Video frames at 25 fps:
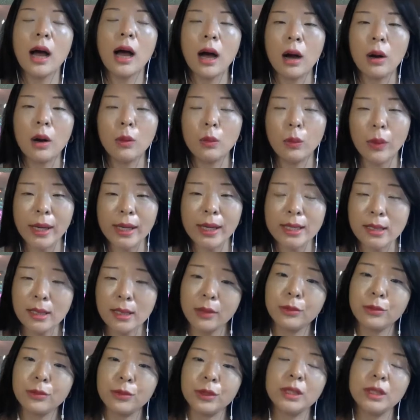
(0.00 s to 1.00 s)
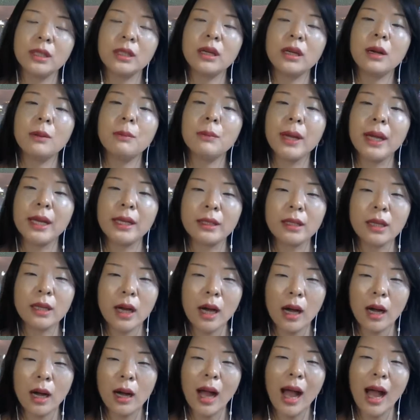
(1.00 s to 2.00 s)
ways that 3D are made,
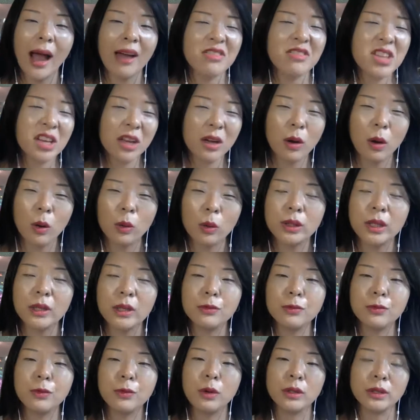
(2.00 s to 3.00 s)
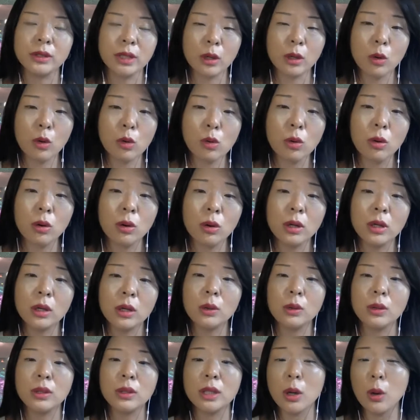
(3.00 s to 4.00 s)
I think only for the gore
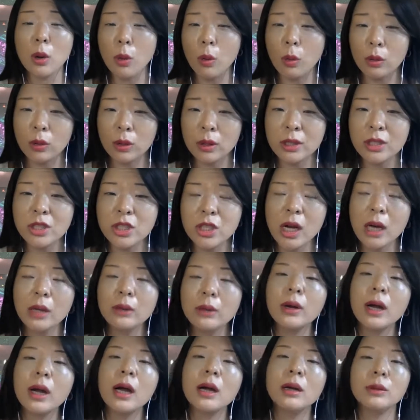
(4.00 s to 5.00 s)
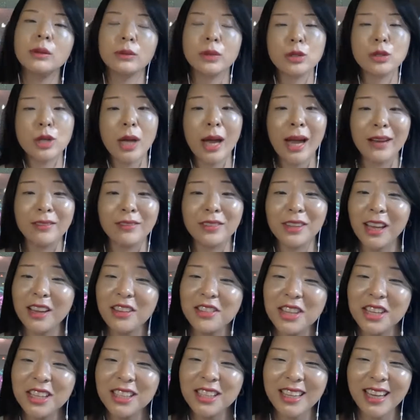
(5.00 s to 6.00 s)
or the horror genre, which I have
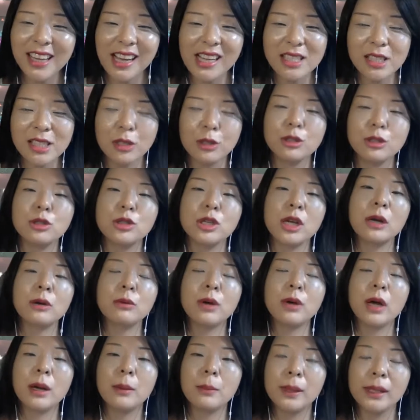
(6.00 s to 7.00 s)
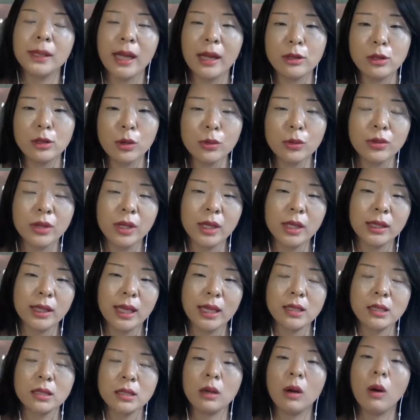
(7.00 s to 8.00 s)
nothing against those genre, but I don't think
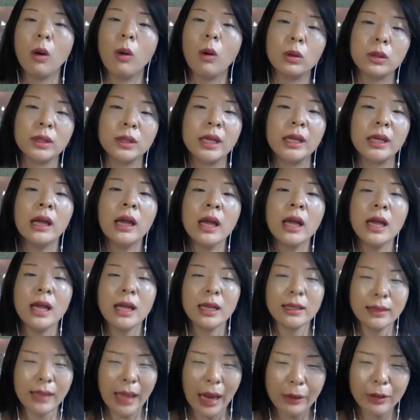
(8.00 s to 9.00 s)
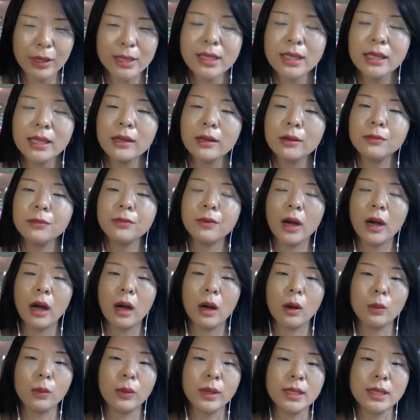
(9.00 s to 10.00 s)
that's the only narrative
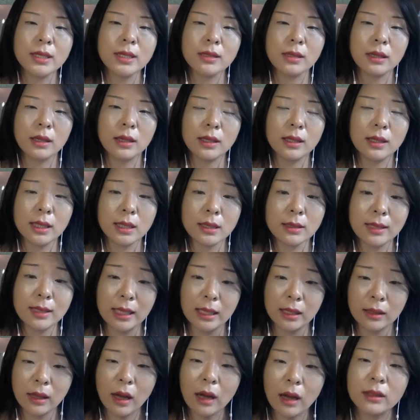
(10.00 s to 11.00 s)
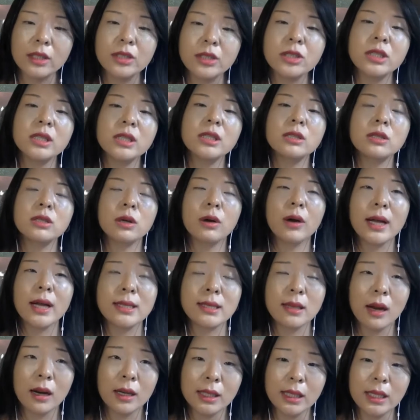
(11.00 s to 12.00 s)
with this technology. So
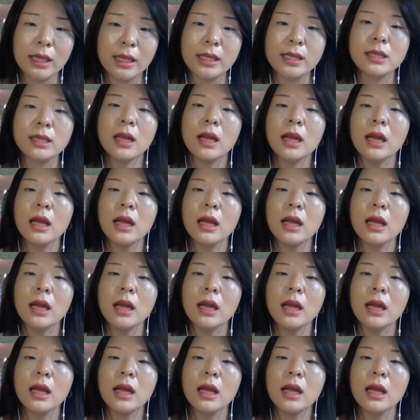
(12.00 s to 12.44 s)
as artists,